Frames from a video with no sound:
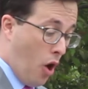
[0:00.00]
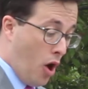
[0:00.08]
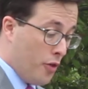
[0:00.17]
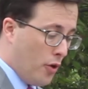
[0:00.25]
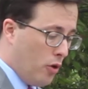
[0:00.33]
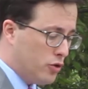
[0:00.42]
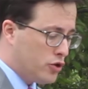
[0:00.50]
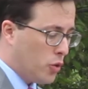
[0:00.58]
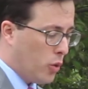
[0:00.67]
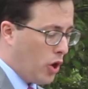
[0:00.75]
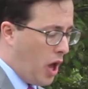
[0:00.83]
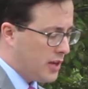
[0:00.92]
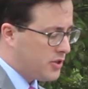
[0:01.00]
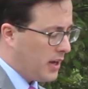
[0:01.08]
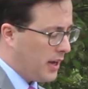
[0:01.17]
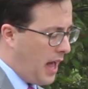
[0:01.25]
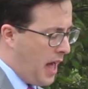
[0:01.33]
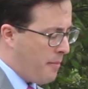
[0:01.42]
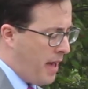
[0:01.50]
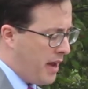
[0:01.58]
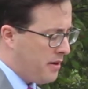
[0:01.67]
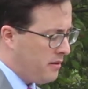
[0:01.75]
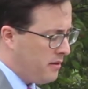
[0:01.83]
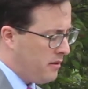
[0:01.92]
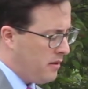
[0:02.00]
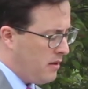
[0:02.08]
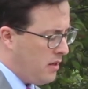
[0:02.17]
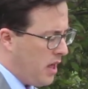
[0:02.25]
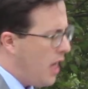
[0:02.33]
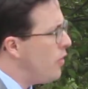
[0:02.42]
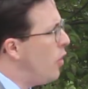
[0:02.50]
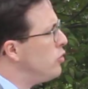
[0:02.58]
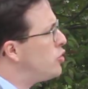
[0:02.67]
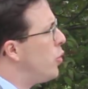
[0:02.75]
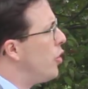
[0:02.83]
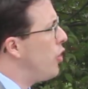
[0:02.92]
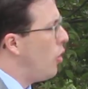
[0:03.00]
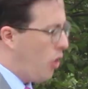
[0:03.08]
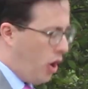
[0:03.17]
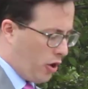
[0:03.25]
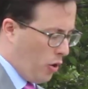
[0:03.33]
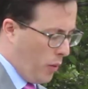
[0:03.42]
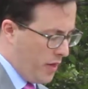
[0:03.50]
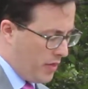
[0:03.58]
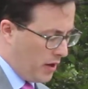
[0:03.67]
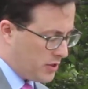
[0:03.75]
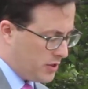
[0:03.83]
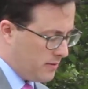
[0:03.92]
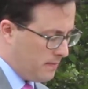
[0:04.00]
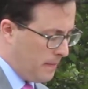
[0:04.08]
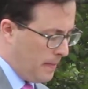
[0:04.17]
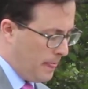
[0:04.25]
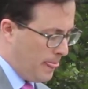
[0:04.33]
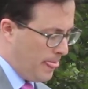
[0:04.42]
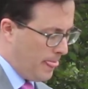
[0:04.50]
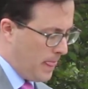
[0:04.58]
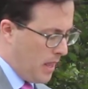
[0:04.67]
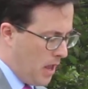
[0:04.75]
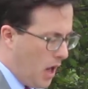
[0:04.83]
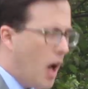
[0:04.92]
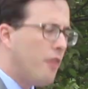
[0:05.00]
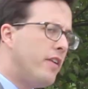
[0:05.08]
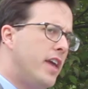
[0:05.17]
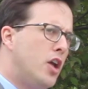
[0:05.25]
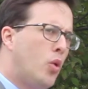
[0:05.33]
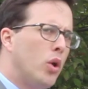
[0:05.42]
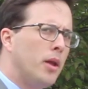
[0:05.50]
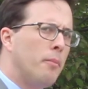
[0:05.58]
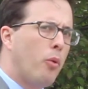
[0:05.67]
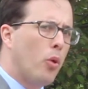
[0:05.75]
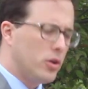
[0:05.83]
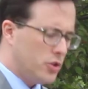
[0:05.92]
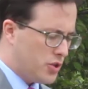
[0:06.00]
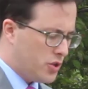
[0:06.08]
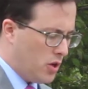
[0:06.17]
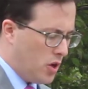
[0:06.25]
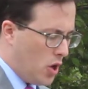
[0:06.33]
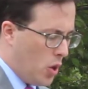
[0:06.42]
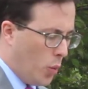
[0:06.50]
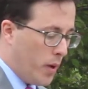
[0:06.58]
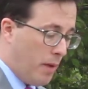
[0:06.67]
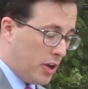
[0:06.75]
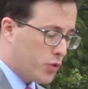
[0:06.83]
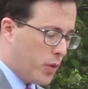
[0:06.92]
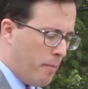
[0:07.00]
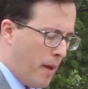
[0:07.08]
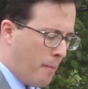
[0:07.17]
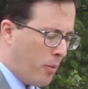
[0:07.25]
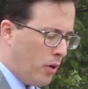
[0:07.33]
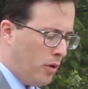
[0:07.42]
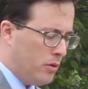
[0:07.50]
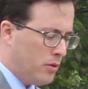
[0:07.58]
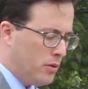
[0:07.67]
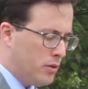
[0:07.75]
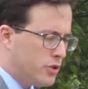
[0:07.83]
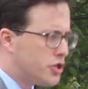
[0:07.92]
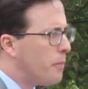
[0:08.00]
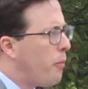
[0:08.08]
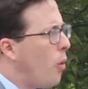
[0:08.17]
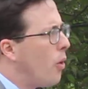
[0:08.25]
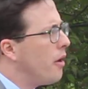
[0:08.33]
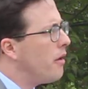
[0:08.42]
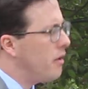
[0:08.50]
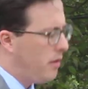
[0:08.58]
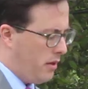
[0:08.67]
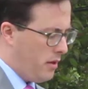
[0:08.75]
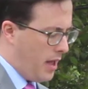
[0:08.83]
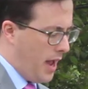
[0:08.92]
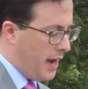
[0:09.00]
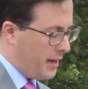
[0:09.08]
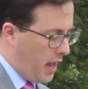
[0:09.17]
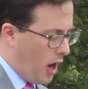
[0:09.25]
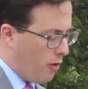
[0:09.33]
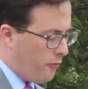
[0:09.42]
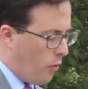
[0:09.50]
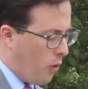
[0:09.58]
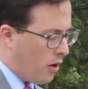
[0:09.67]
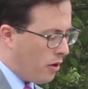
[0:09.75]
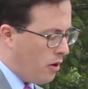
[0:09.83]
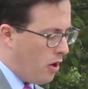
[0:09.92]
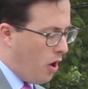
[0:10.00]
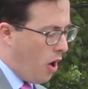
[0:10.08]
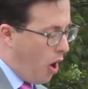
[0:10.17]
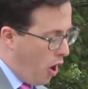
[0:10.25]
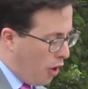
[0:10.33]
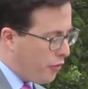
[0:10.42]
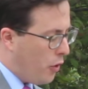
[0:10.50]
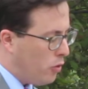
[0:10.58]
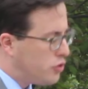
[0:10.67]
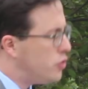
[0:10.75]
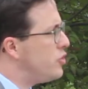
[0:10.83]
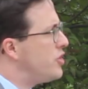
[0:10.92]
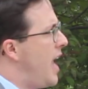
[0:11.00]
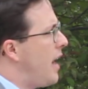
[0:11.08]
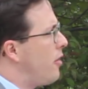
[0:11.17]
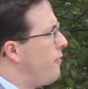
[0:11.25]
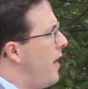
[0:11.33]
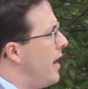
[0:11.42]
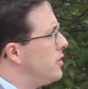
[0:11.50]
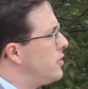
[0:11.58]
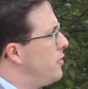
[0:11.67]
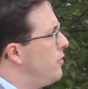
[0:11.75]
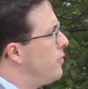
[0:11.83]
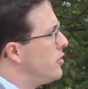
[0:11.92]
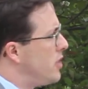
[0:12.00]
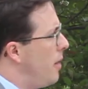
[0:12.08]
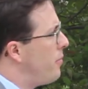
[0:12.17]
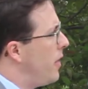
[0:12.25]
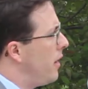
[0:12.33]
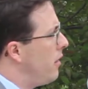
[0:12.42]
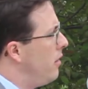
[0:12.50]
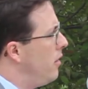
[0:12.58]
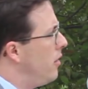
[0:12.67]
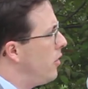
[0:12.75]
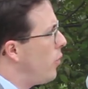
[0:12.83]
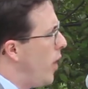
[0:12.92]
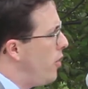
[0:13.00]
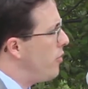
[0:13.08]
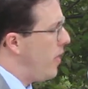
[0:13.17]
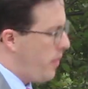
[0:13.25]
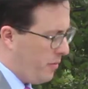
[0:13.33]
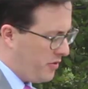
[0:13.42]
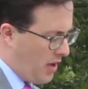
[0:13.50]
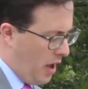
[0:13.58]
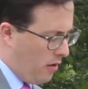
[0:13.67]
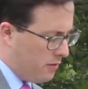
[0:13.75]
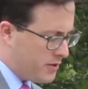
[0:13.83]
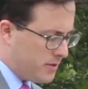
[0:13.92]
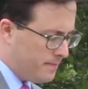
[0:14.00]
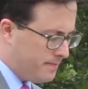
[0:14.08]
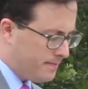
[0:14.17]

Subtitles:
all those who were lost in combat and those who are no longer with us. Of equal importance, we must remember, support, and care for all those who sacrificed for something greater than themselves.